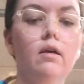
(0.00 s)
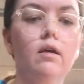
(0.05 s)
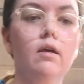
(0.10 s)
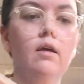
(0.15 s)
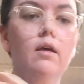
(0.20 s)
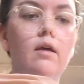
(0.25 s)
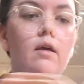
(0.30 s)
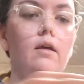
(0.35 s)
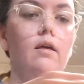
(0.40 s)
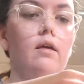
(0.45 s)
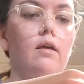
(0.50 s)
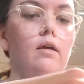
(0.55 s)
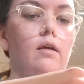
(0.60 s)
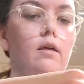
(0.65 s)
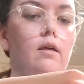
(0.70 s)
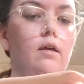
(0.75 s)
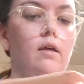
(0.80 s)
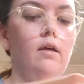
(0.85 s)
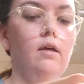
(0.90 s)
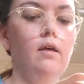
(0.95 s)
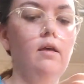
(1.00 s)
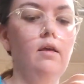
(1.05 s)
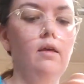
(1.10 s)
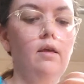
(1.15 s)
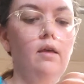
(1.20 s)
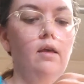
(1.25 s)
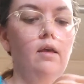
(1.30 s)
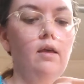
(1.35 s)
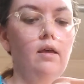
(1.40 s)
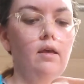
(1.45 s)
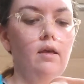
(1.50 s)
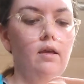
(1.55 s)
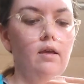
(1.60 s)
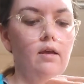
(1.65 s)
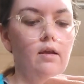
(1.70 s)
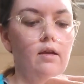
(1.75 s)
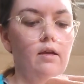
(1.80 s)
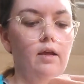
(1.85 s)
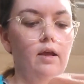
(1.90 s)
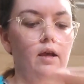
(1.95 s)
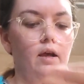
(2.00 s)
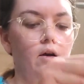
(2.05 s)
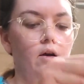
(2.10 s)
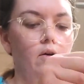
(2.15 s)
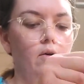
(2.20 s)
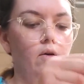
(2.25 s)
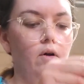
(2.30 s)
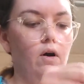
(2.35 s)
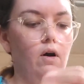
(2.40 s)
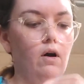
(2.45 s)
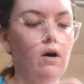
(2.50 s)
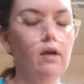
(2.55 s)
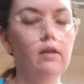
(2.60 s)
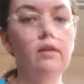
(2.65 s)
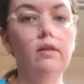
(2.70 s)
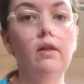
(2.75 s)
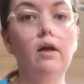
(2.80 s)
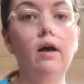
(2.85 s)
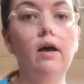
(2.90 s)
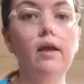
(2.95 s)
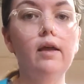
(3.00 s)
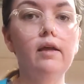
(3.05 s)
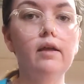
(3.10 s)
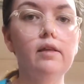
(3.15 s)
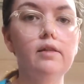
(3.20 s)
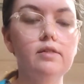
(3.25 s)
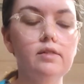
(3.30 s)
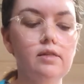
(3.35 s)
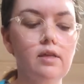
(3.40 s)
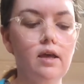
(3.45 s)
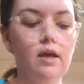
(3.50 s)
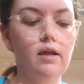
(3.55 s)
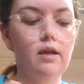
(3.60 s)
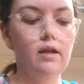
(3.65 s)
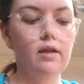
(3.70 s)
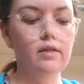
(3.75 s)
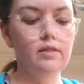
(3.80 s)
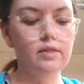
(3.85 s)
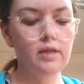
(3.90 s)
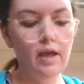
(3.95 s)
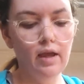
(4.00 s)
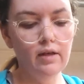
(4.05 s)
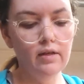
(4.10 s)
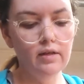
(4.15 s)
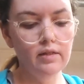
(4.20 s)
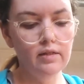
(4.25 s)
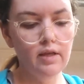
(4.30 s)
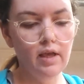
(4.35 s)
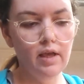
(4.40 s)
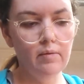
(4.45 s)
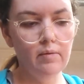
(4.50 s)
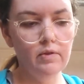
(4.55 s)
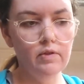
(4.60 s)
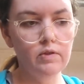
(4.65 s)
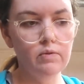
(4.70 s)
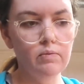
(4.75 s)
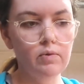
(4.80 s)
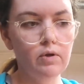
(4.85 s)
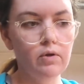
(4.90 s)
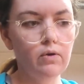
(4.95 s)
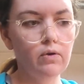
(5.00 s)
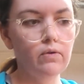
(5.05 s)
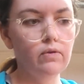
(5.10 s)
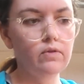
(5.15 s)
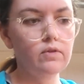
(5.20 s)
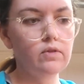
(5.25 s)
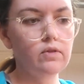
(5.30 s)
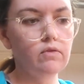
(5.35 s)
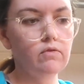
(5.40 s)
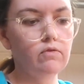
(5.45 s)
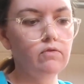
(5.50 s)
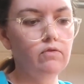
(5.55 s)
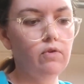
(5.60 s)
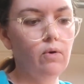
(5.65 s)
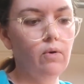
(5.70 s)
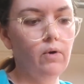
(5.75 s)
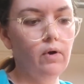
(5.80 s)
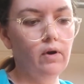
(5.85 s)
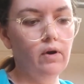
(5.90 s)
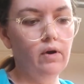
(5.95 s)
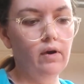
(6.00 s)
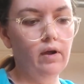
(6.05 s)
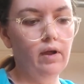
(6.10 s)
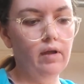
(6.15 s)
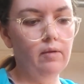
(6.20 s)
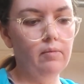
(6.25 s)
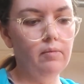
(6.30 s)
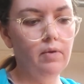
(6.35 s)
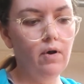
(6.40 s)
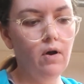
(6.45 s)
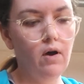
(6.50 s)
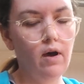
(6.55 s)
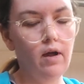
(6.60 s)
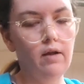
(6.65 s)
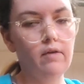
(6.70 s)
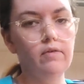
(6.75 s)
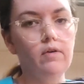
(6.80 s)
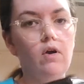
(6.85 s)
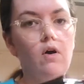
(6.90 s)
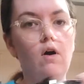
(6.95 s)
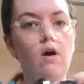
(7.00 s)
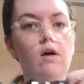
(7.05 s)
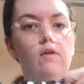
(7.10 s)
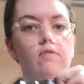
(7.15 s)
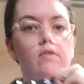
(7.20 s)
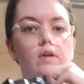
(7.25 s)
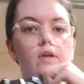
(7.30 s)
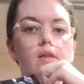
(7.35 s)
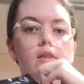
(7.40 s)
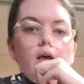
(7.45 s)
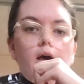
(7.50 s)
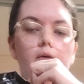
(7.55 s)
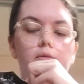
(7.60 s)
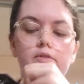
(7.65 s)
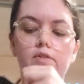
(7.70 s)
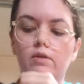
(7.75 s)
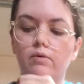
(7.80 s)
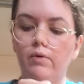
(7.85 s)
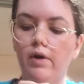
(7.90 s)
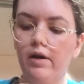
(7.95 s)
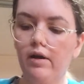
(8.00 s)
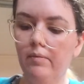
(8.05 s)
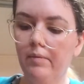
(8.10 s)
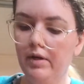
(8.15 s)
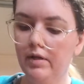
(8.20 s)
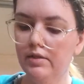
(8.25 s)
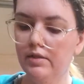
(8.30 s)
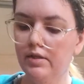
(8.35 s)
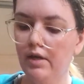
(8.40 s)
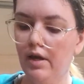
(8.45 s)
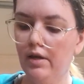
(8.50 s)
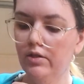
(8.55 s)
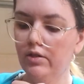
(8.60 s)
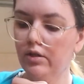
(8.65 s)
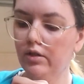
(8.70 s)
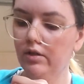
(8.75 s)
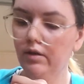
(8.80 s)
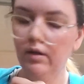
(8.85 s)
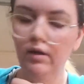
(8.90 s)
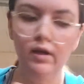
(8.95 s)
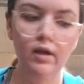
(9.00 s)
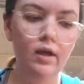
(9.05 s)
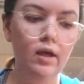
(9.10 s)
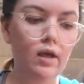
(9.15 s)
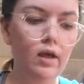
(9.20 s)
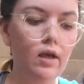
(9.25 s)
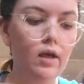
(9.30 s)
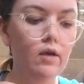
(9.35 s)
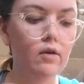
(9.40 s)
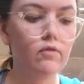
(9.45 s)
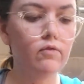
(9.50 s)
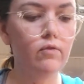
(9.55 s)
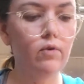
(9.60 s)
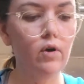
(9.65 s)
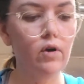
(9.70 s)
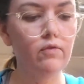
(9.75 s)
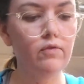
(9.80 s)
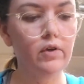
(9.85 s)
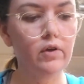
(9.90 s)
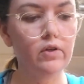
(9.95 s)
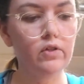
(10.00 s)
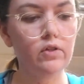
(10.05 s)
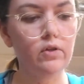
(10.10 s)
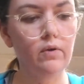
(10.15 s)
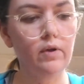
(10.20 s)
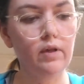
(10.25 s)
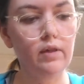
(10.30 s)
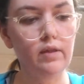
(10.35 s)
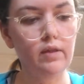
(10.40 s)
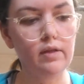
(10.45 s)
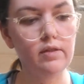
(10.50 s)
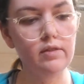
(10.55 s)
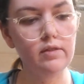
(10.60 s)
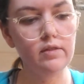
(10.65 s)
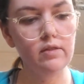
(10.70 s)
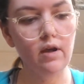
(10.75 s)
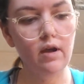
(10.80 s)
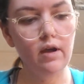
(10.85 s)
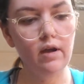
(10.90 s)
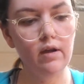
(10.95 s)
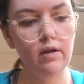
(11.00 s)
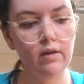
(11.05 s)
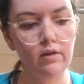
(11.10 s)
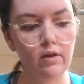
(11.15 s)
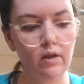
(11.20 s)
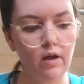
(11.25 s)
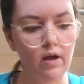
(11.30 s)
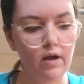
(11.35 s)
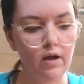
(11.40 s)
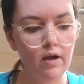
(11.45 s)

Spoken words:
Okay. Now, online it said 10 tablespoons for a pot of coffee. That was the recommendation for if you're doing this style